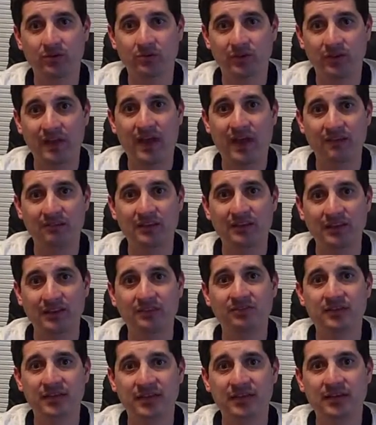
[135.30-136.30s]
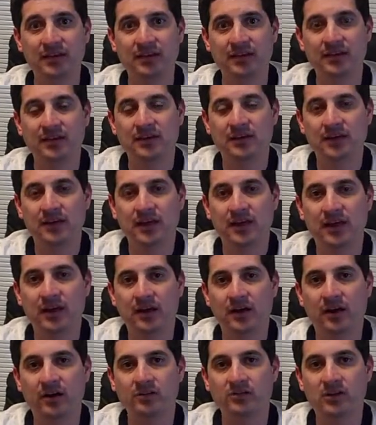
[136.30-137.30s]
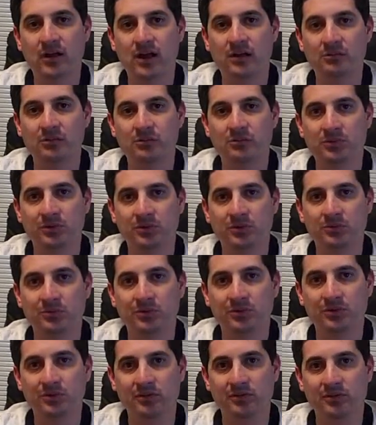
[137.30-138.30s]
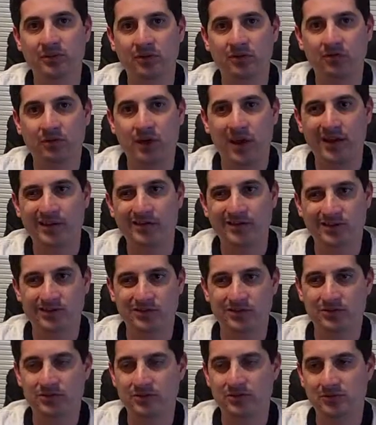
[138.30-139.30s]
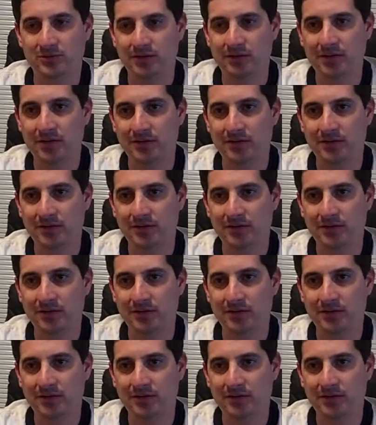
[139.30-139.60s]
the heavy lifting, and our job as principals is to try to